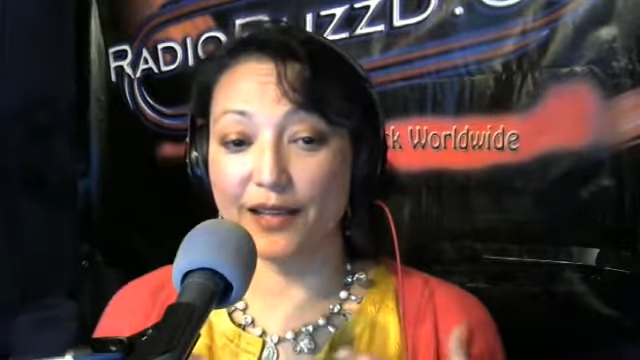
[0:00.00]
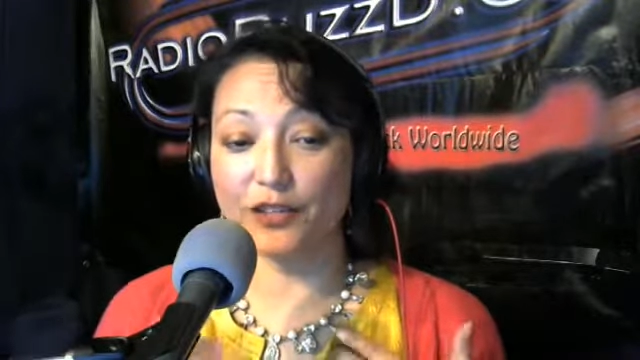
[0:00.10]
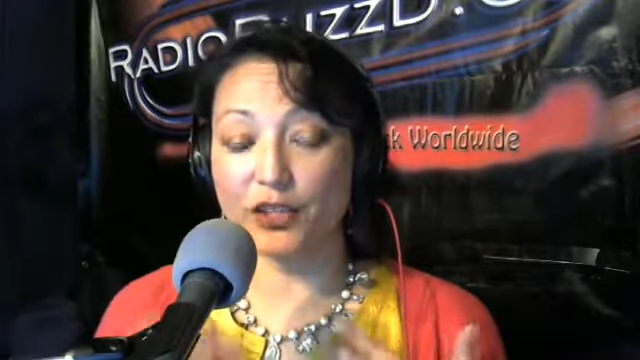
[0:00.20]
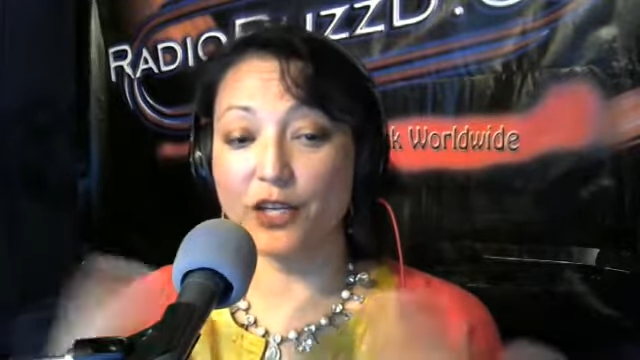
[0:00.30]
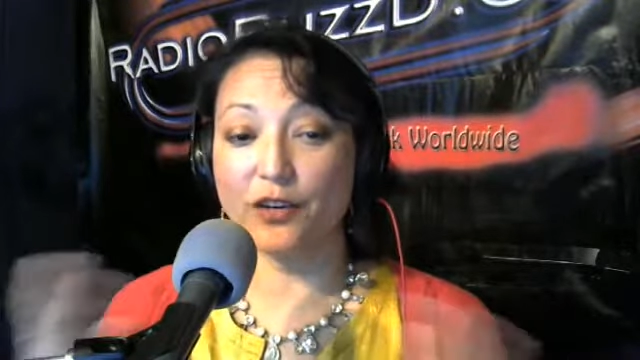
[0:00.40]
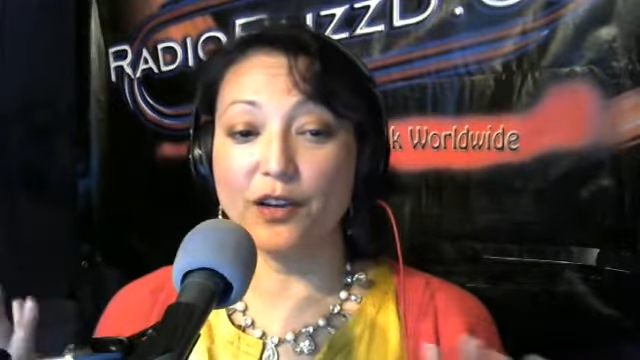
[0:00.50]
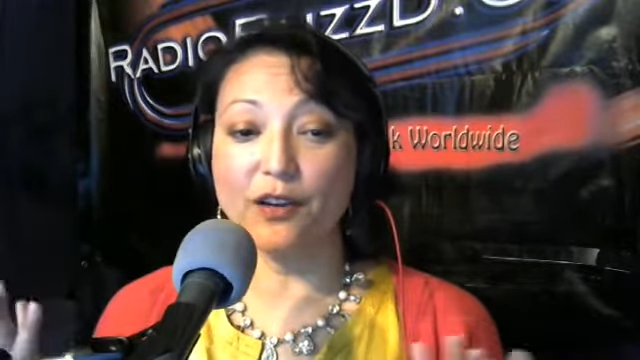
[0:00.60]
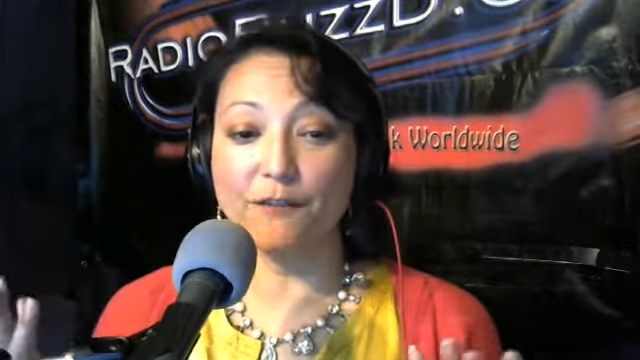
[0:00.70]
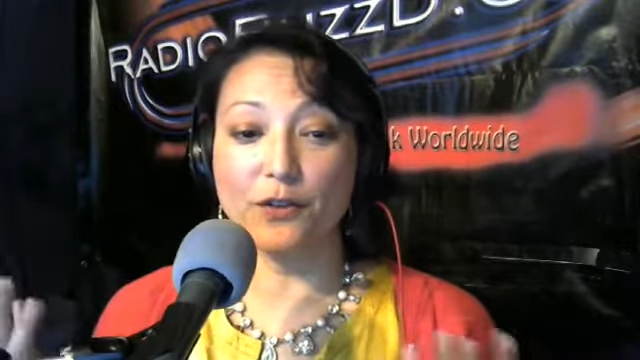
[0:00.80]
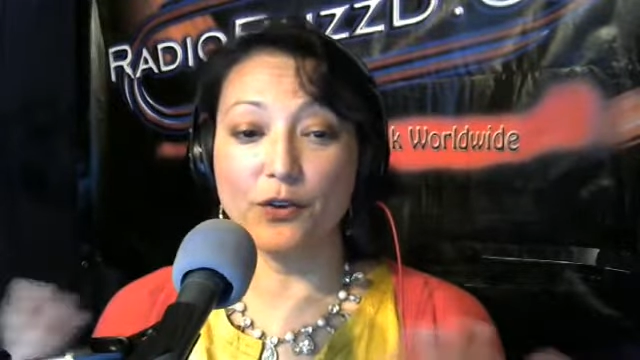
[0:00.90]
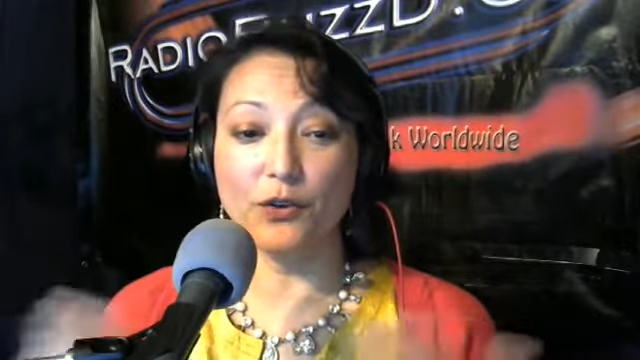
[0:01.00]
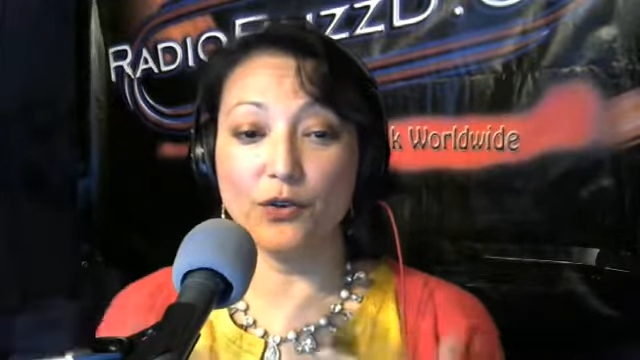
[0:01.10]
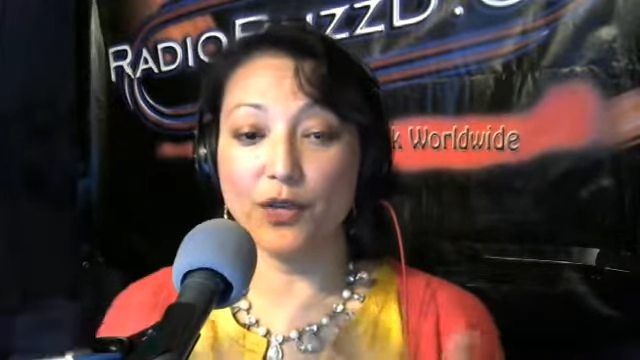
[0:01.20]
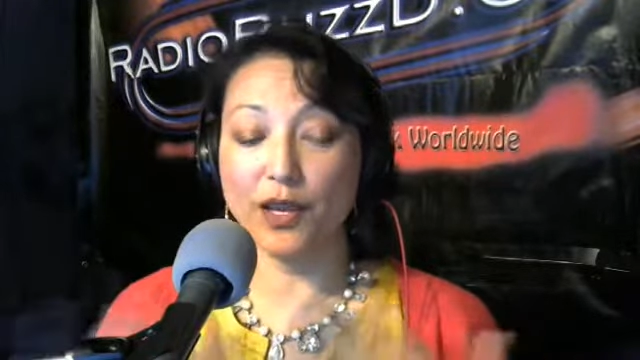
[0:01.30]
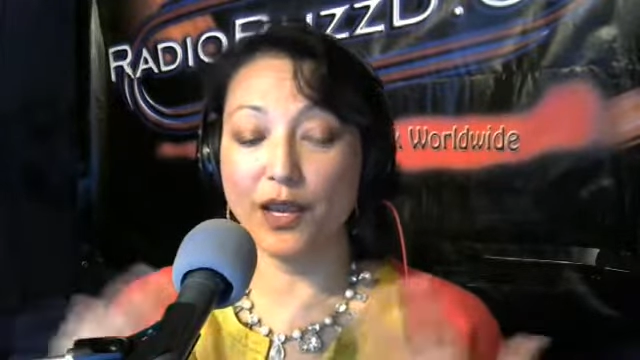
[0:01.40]
sharing of
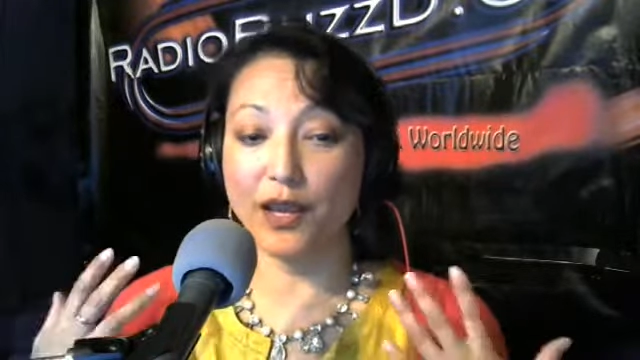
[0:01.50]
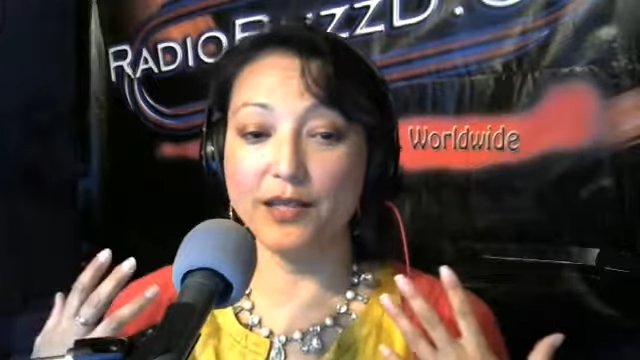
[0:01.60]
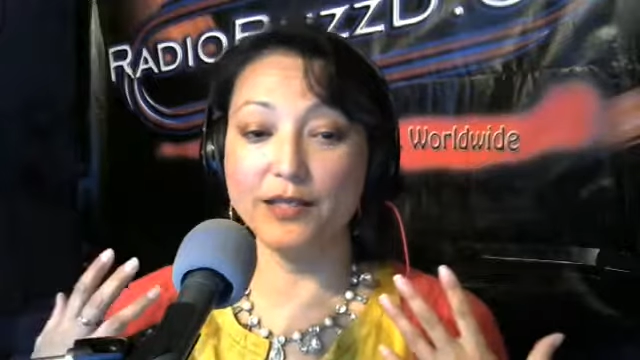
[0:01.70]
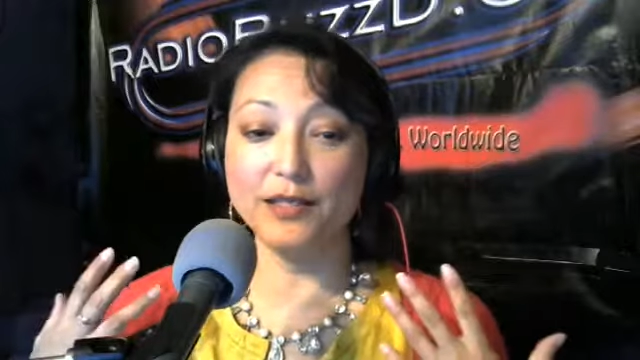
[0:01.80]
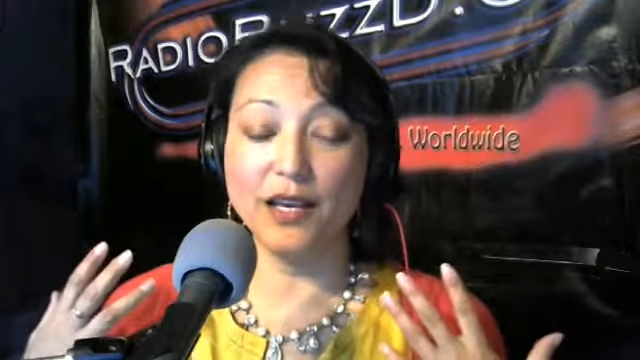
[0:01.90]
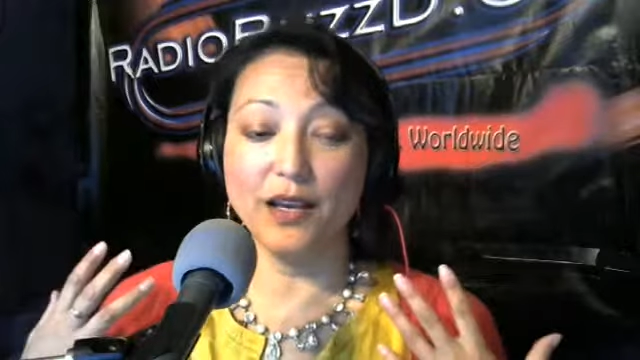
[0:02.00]
food and